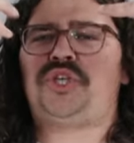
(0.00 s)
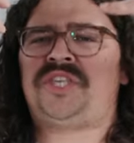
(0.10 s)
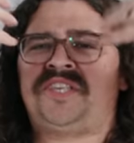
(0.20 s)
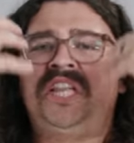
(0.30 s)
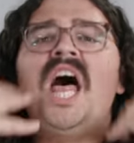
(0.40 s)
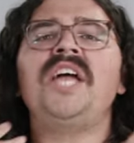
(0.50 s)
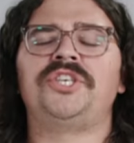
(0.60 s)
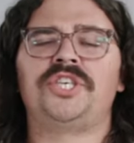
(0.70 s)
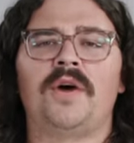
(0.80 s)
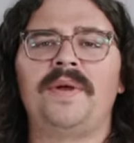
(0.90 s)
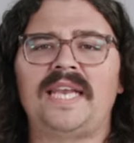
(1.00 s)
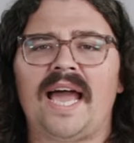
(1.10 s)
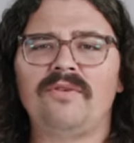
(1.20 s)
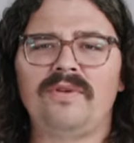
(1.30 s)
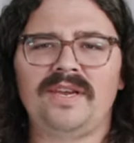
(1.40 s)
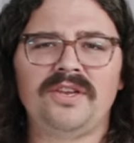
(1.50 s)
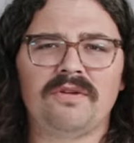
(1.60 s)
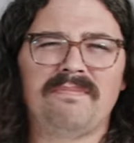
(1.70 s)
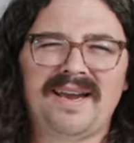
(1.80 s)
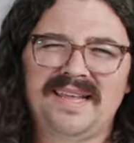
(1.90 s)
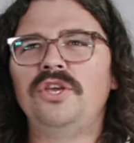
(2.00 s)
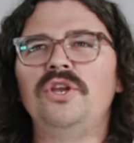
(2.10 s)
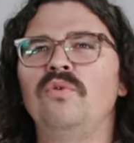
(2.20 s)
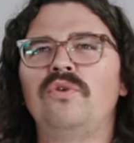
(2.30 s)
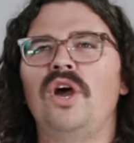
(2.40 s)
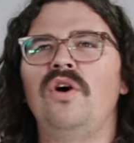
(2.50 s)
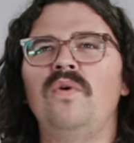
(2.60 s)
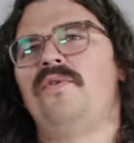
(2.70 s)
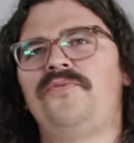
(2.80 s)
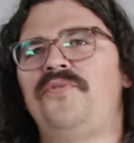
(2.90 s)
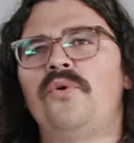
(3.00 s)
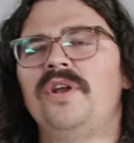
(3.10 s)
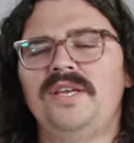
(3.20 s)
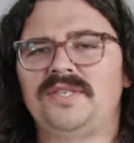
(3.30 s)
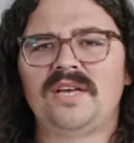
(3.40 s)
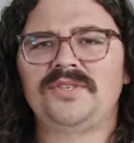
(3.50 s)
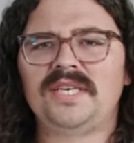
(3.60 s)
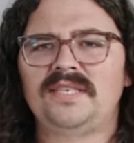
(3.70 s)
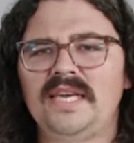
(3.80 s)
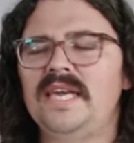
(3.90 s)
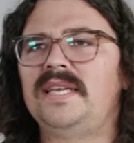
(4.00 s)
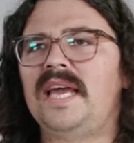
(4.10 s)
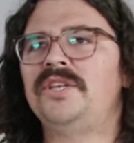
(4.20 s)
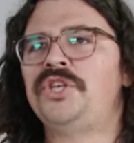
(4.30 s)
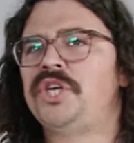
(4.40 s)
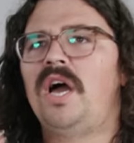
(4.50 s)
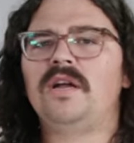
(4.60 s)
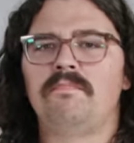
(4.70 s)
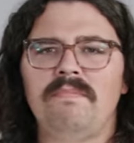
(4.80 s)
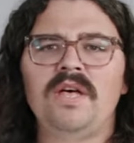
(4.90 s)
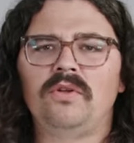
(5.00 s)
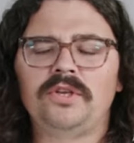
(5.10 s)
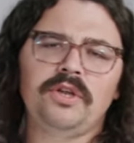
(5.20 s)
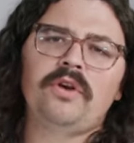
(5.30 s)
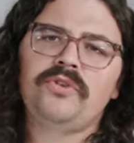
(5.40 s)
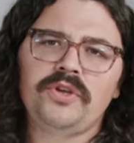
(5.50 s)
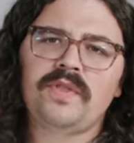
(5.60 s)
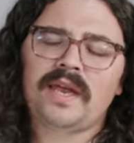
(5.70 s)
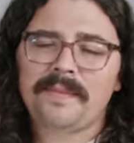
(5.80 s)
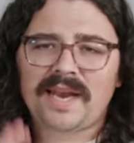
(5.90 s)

sludge going down in your body. You don't go 40 Celsius heat and chug milk. You don't do that. I